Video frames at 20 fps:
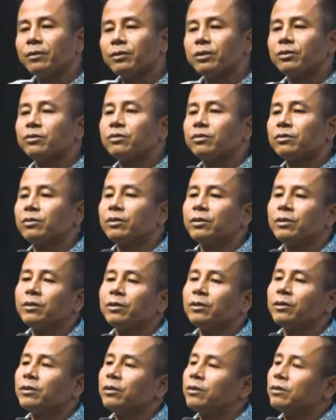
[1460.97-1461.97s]
Just
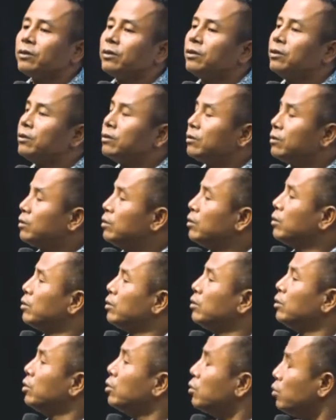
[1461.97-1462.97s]

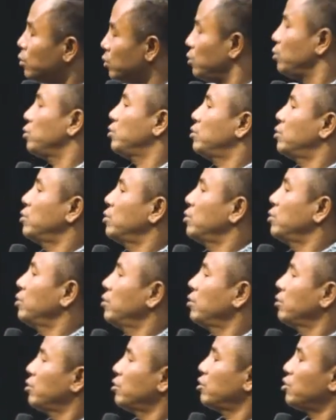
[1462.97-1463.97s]
the news
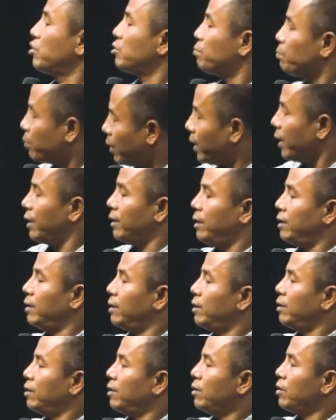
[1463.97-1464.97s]
spread
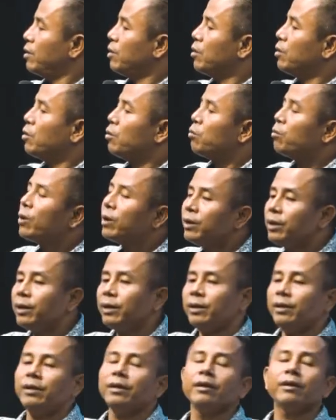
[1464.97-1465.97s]
when
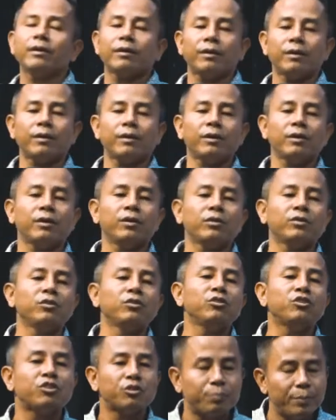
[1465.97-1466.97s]
they hear
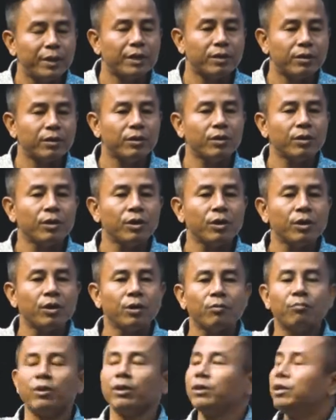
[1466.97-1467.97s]
you speak,
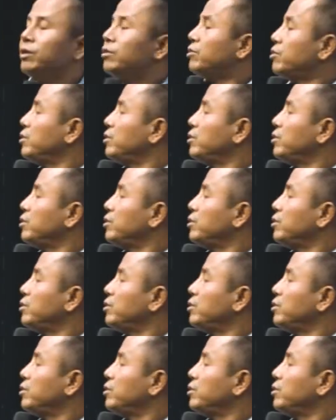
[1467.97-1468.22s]
when they